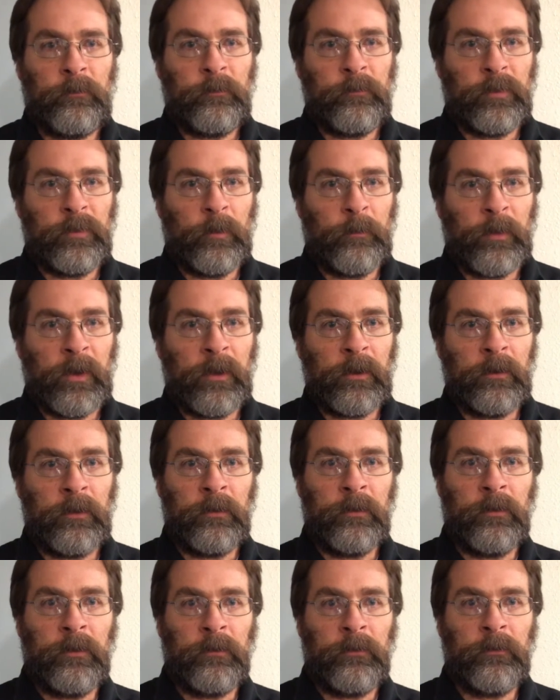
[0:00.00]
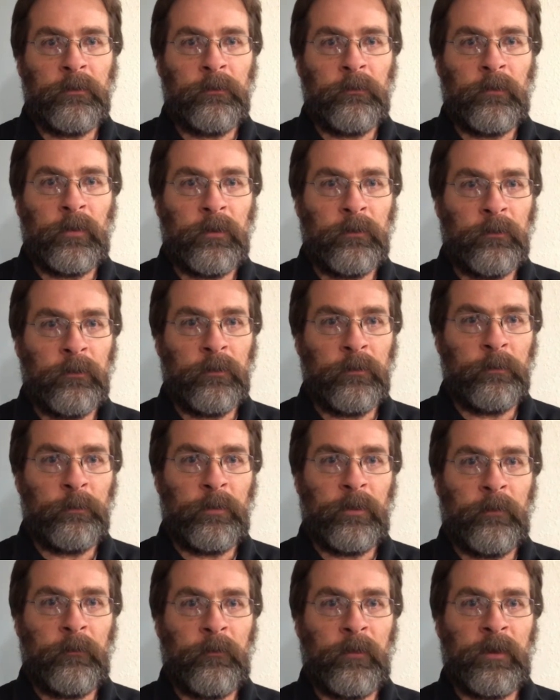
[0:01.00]
Preparedness versus
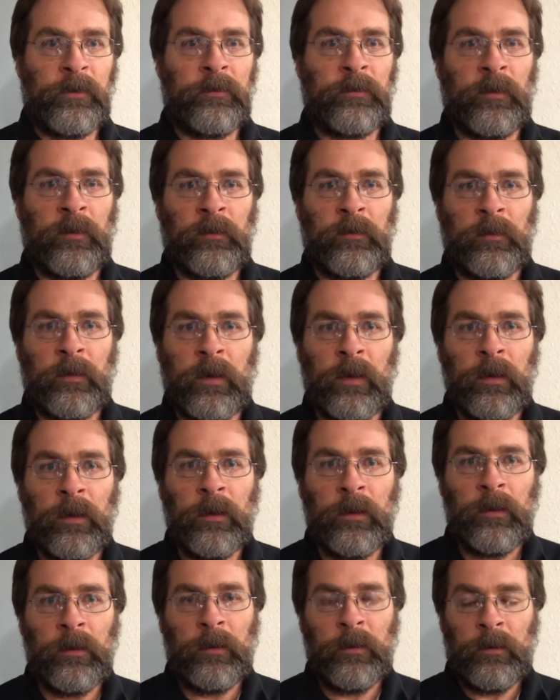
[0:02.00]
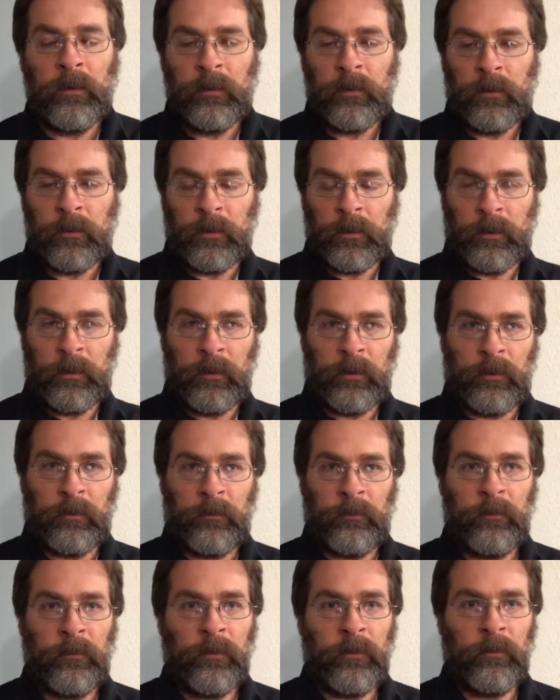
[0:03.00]
Proficiency.
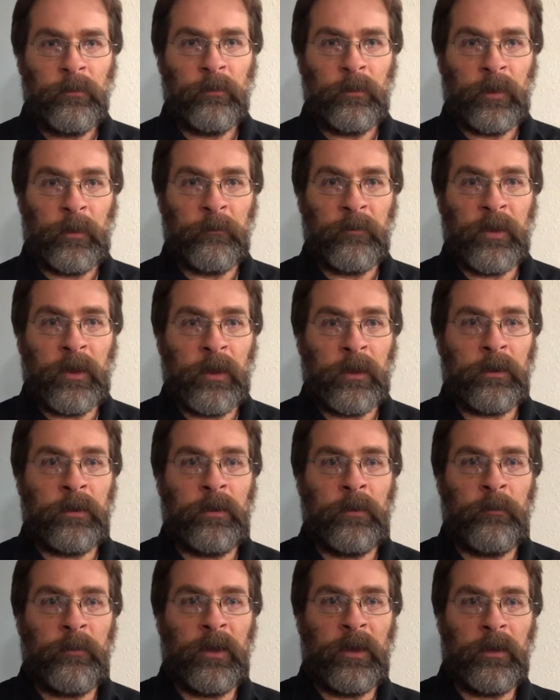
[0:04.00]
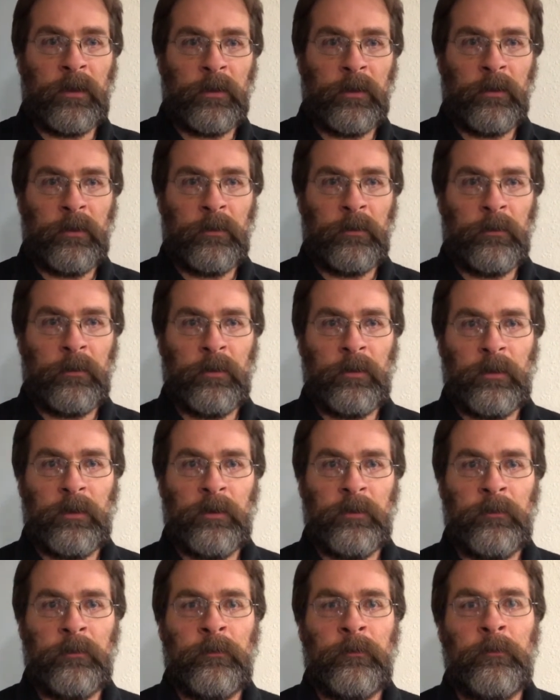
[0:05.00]
And what I'm talking about here
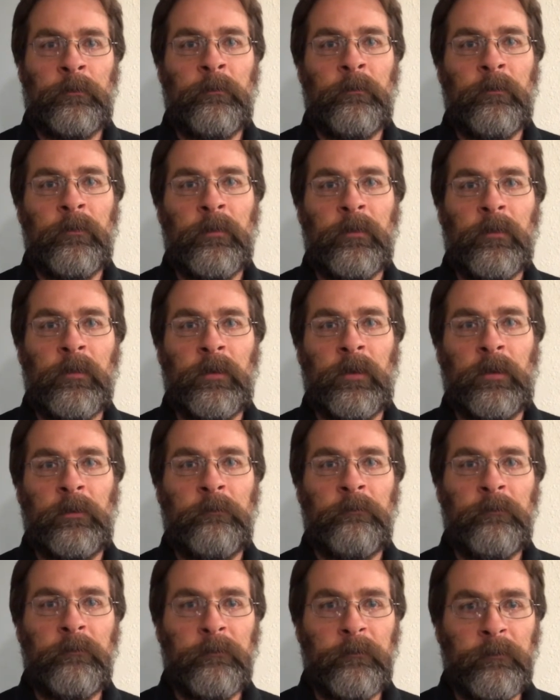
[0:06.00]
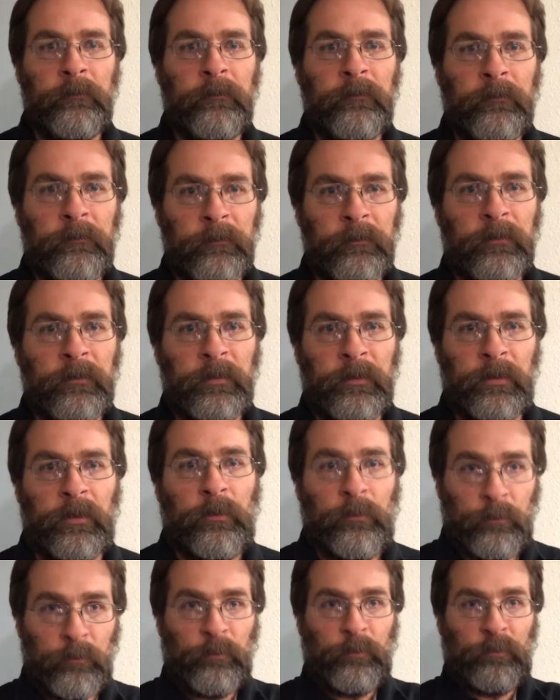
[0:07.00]
is the
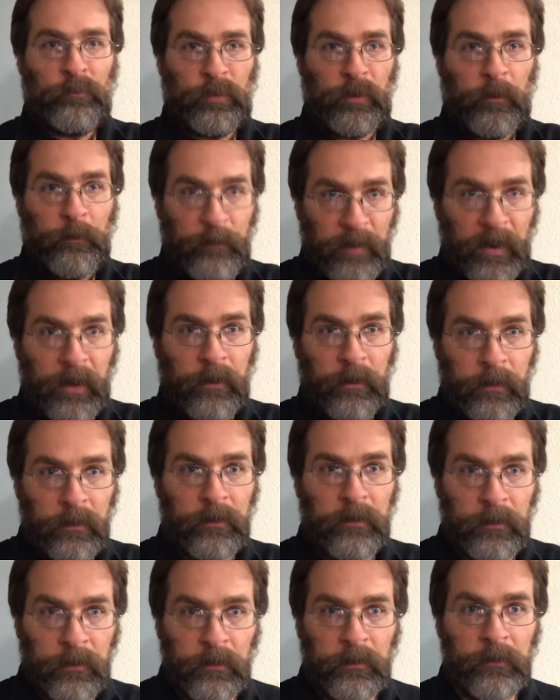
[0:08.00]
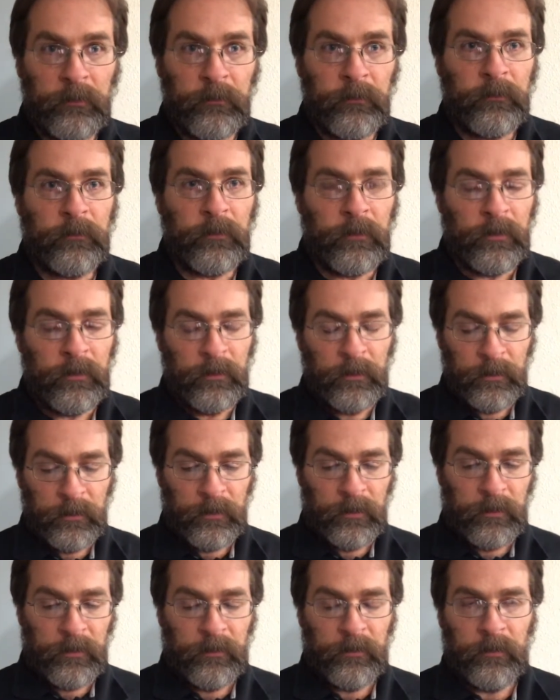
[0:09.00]
preparedness
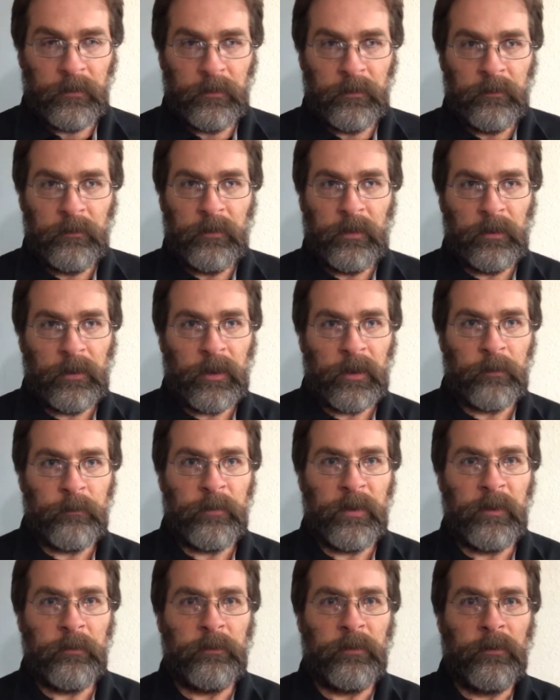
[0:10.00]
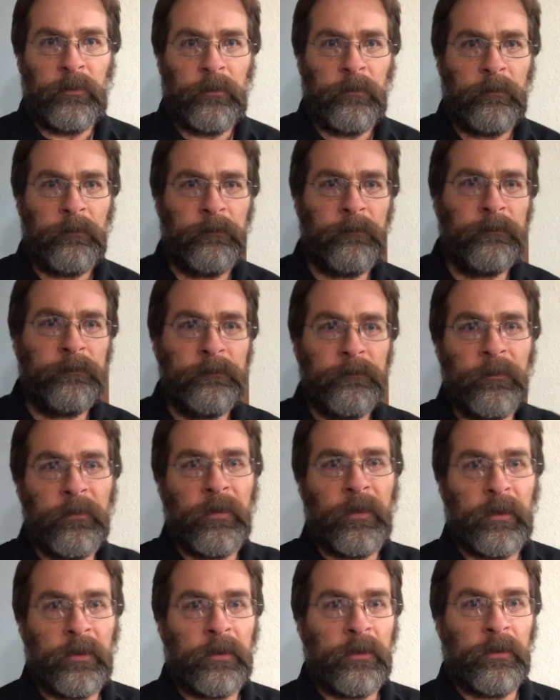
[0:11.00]
that a lot of people
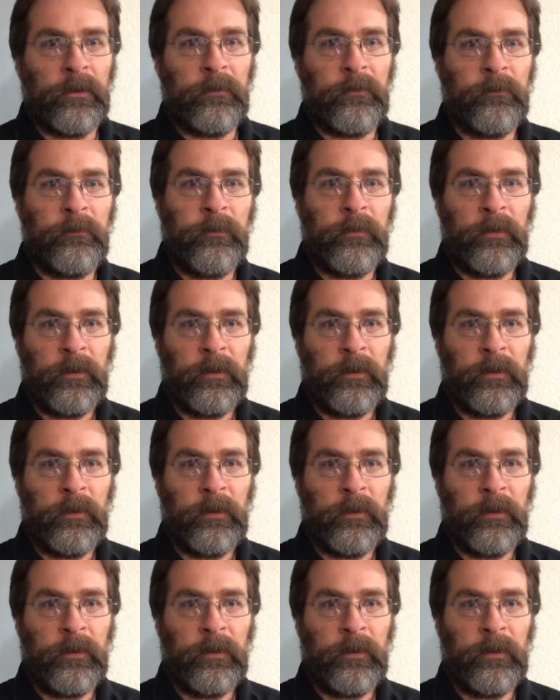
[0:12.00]
think of,